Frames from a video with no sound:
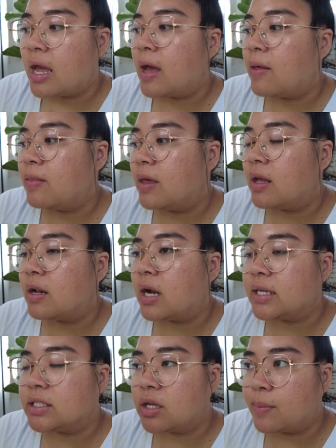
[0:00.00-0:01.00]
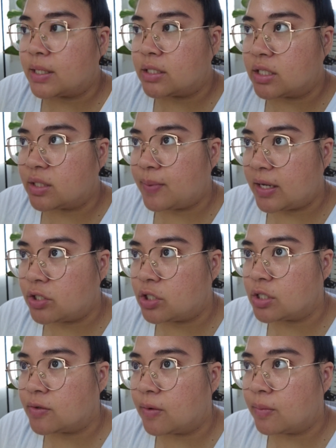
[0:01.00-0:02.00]
and then I saw my 6
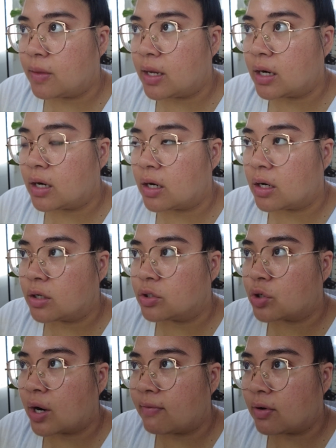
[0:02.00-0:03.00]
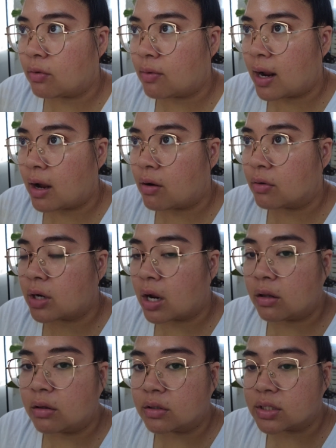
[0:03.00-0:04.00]
patients from there, driving around,
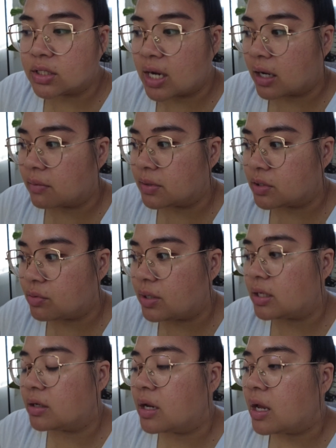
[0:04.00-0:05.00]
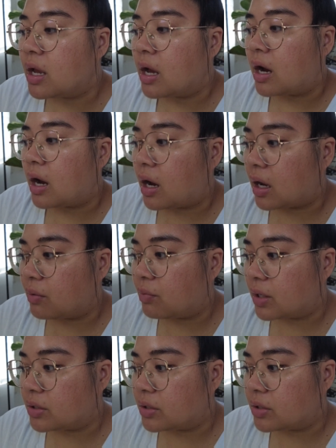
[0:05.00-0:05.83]
got a little snack in between. I